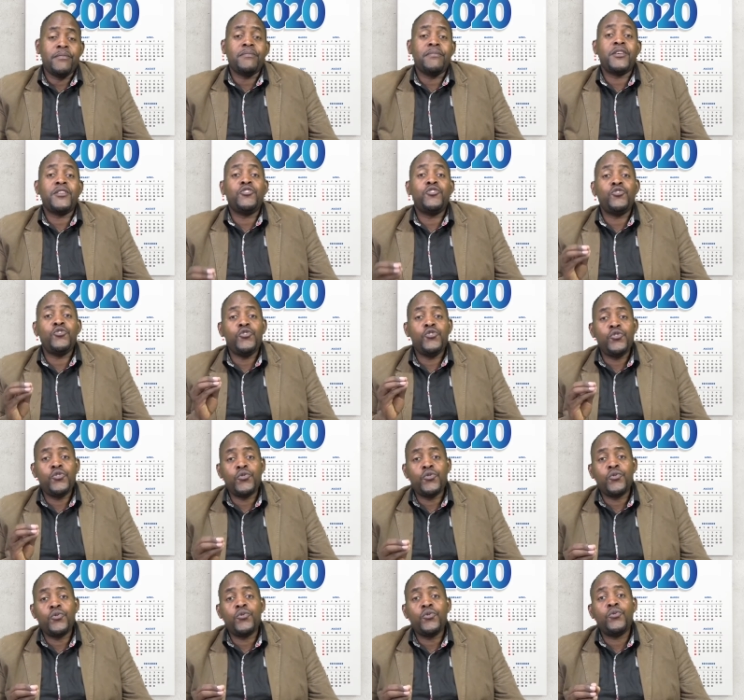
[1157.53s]
that
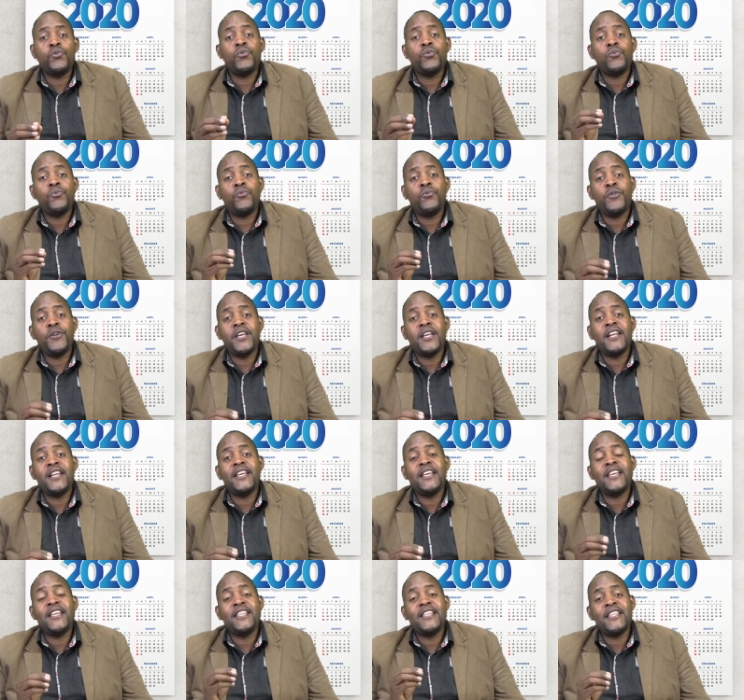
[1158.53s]
you
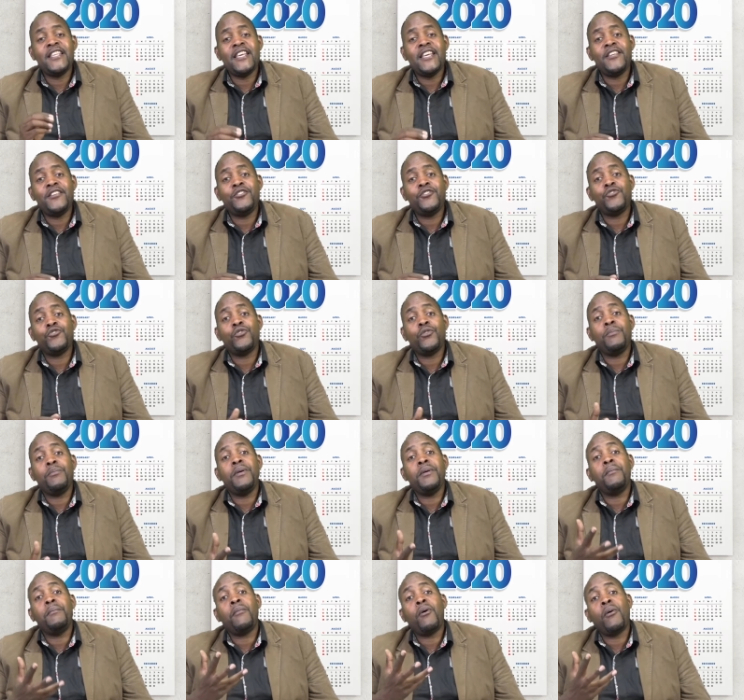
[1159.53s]
really need to be
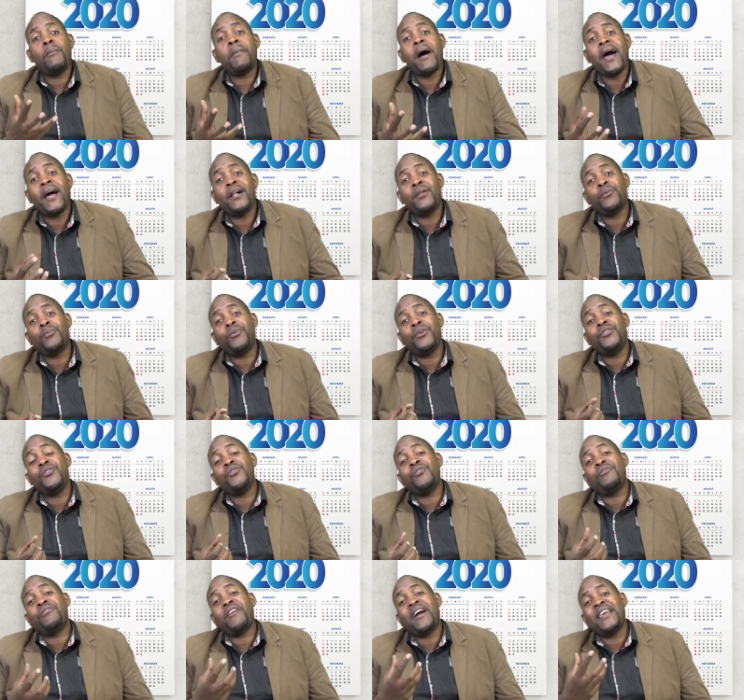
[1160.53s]
mobile with
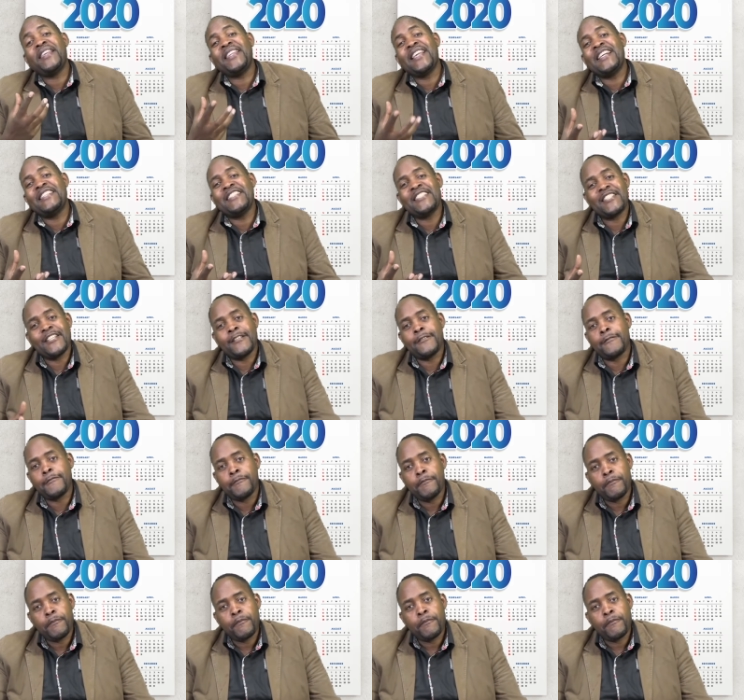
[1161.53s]
your finances.